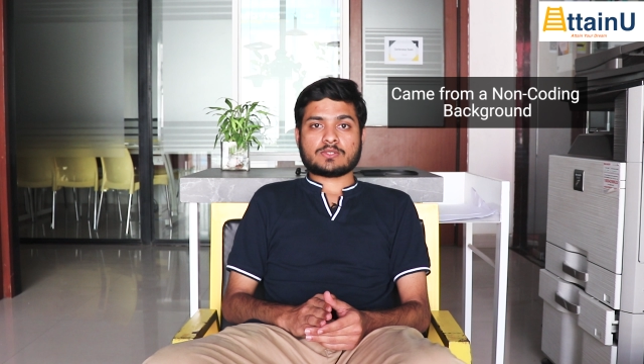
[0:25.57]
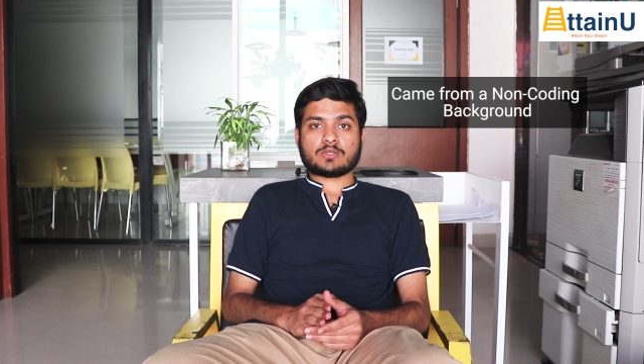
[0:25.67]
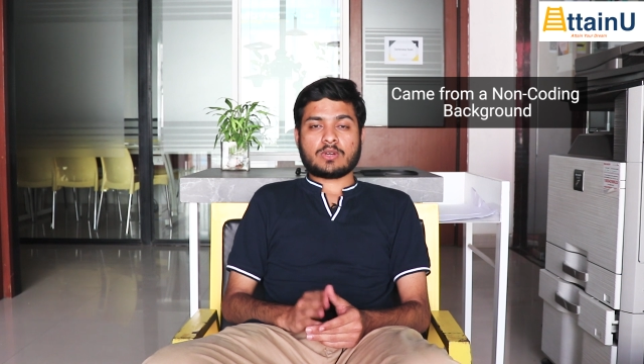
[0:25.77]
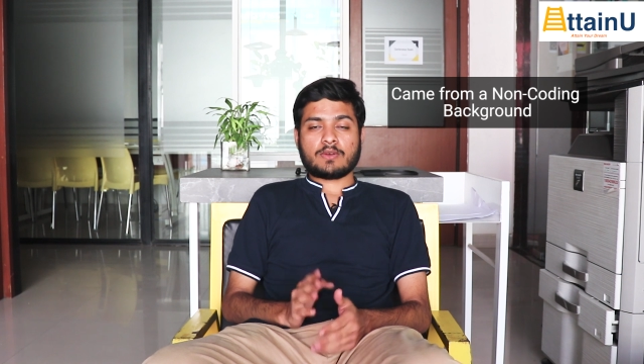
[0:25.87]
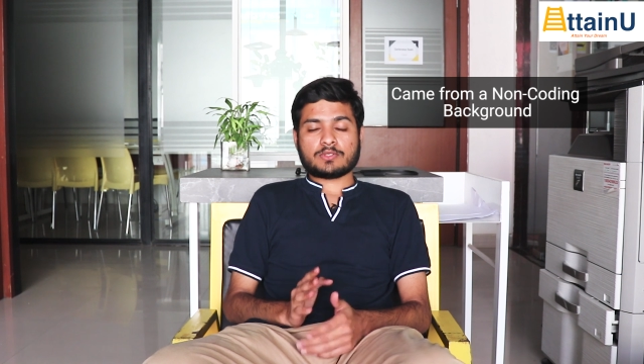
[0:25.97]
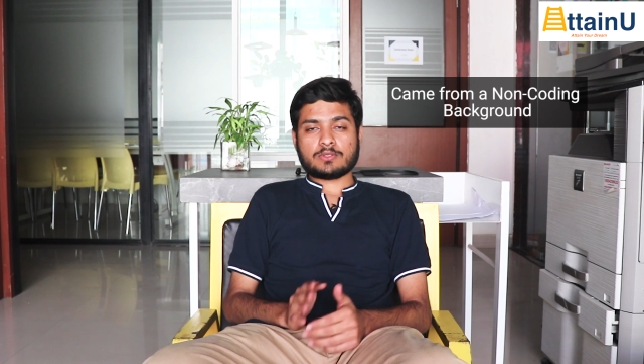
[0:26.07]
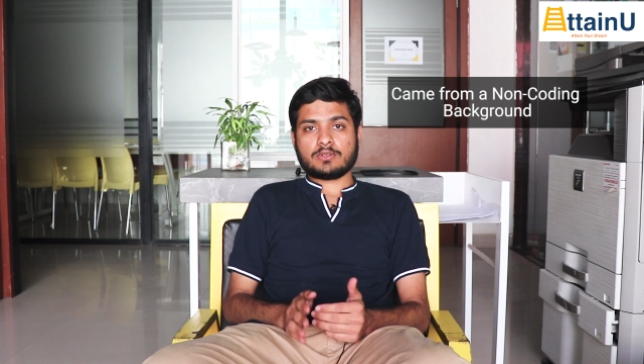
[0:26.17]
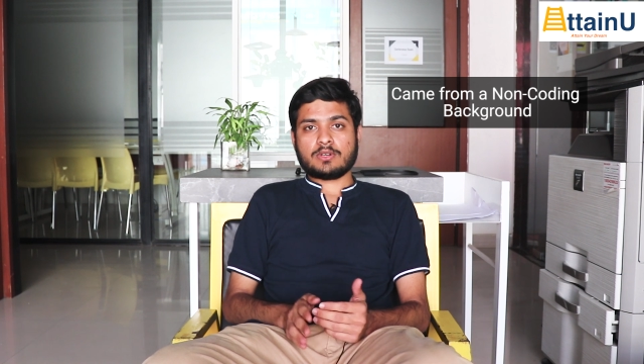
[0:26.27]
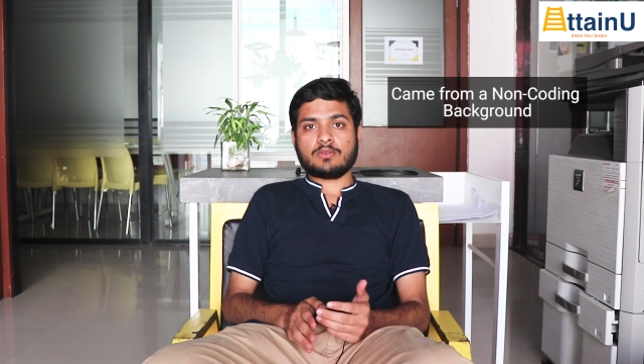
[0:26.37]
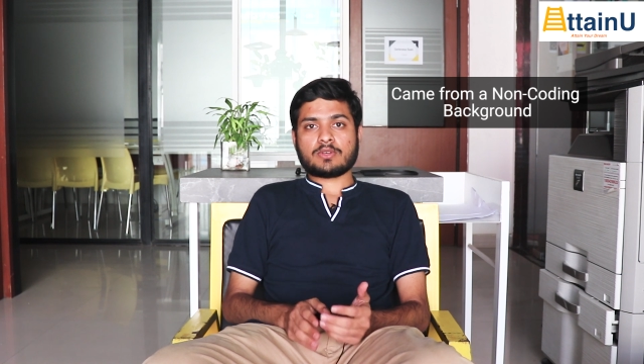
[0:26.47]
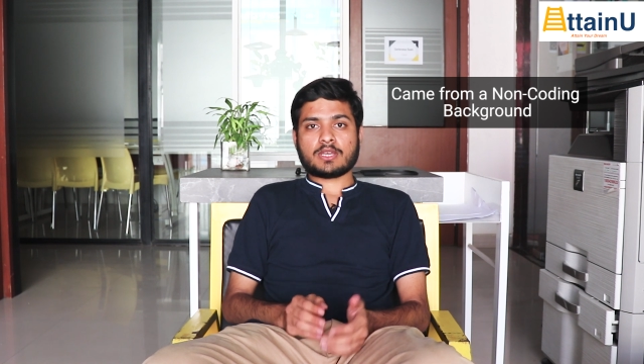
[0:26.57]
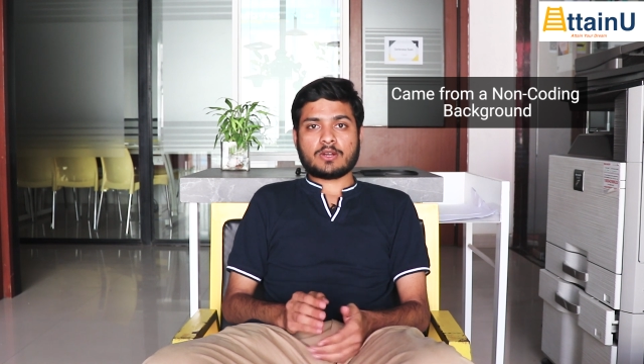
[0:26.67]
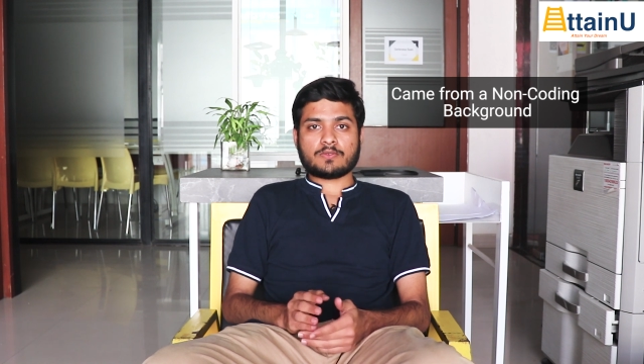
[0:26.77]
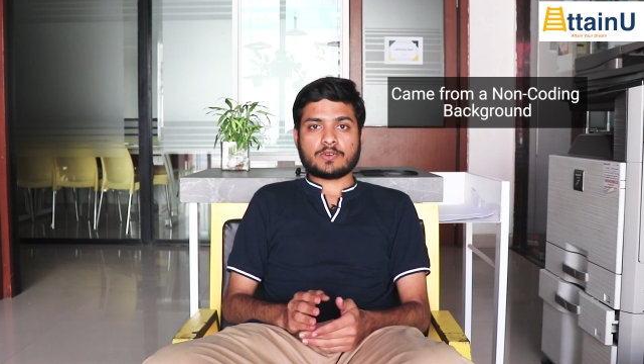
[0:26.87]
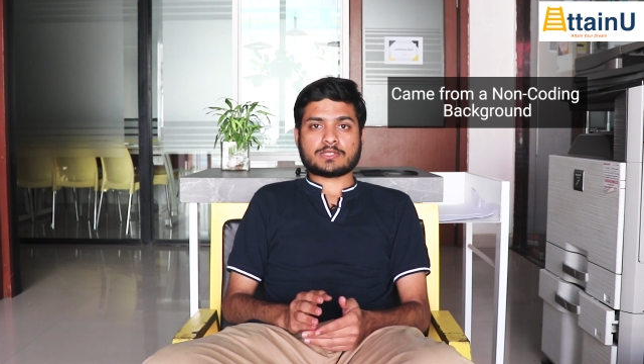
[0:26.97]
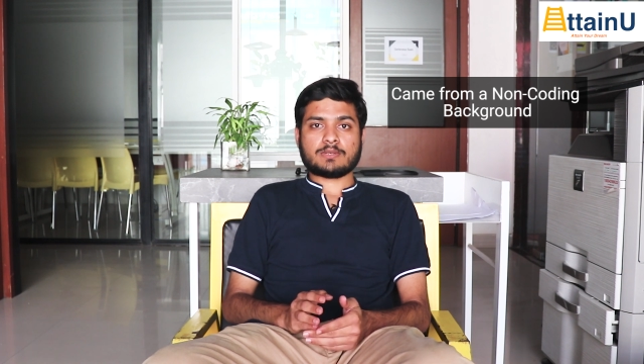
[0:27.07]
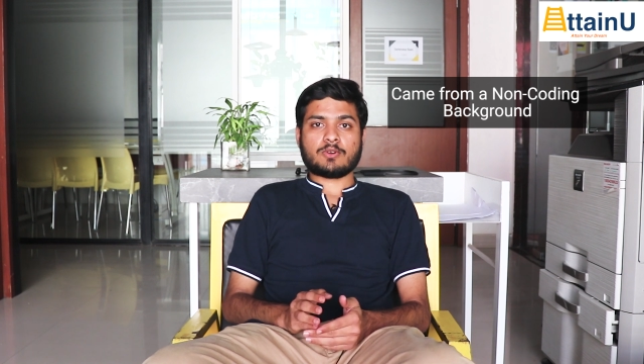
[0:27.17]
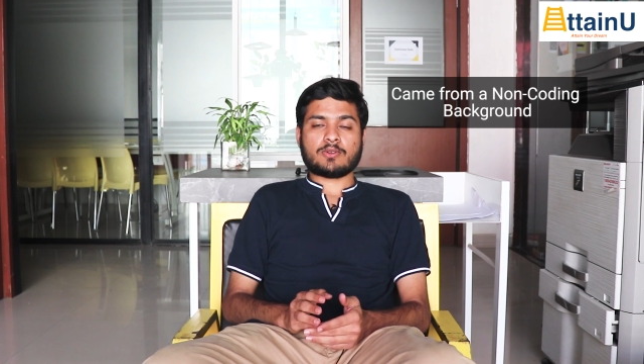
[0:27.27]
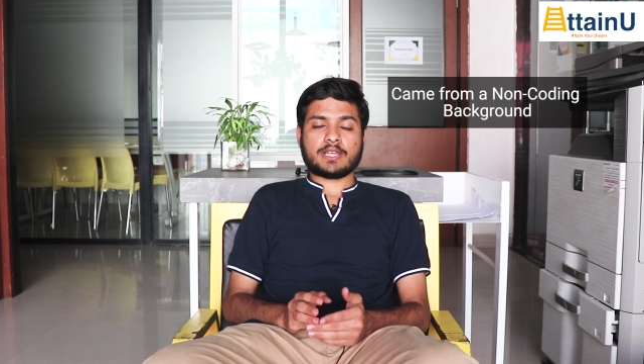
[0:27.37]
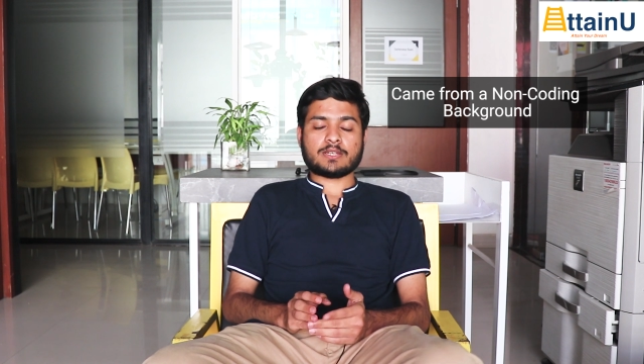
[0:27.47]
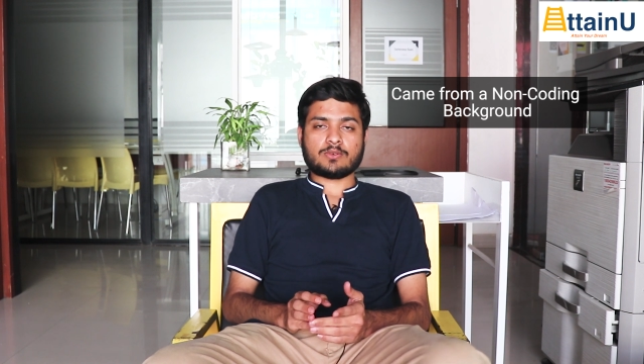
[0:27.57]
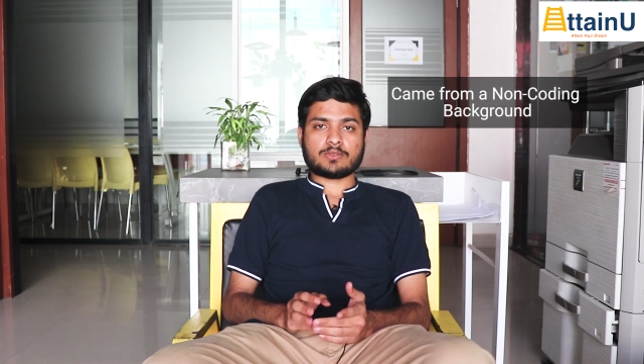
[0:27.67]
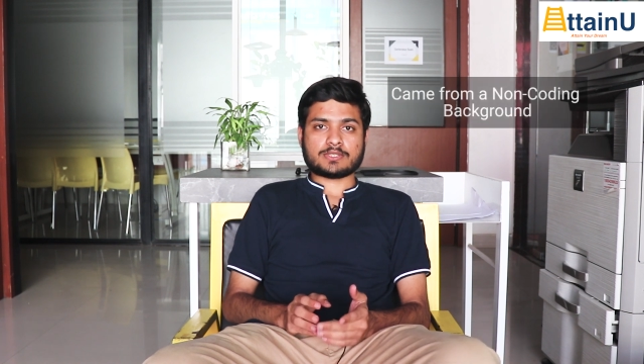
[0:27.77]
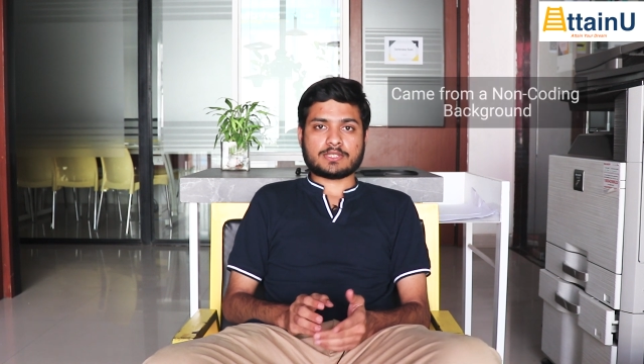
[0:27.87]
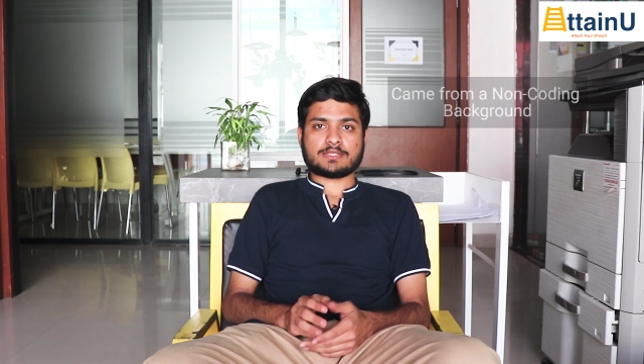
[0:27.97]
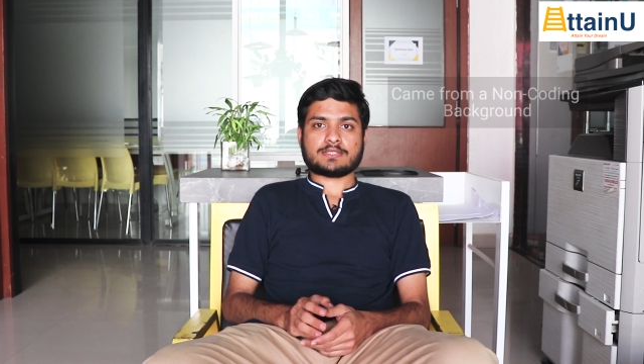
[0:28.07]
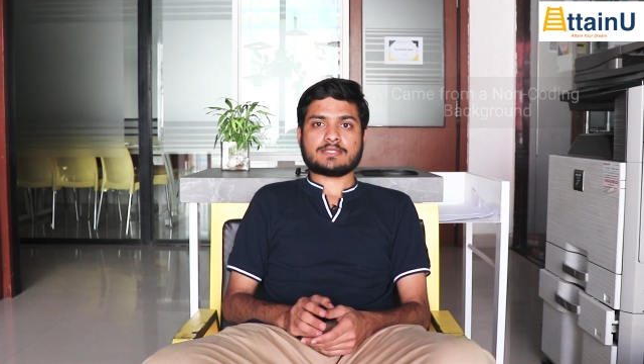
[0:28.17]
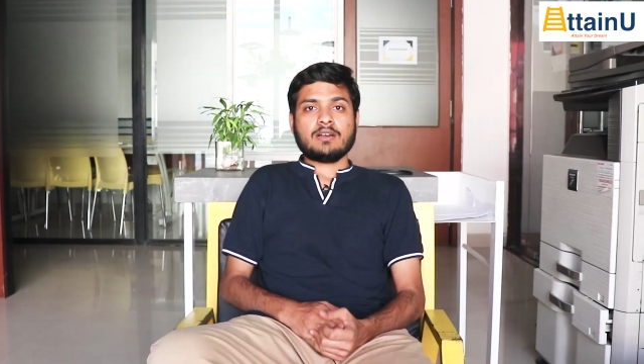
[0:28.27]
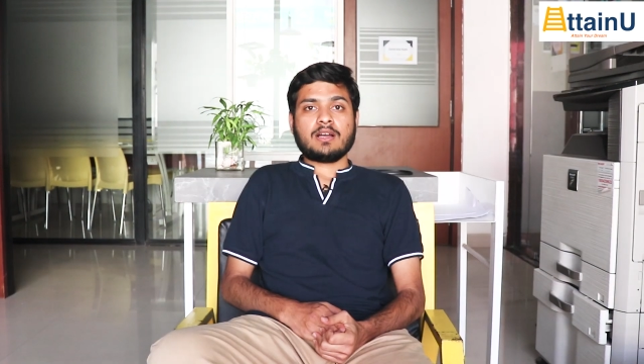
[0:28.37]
So I was looking out for some online courses.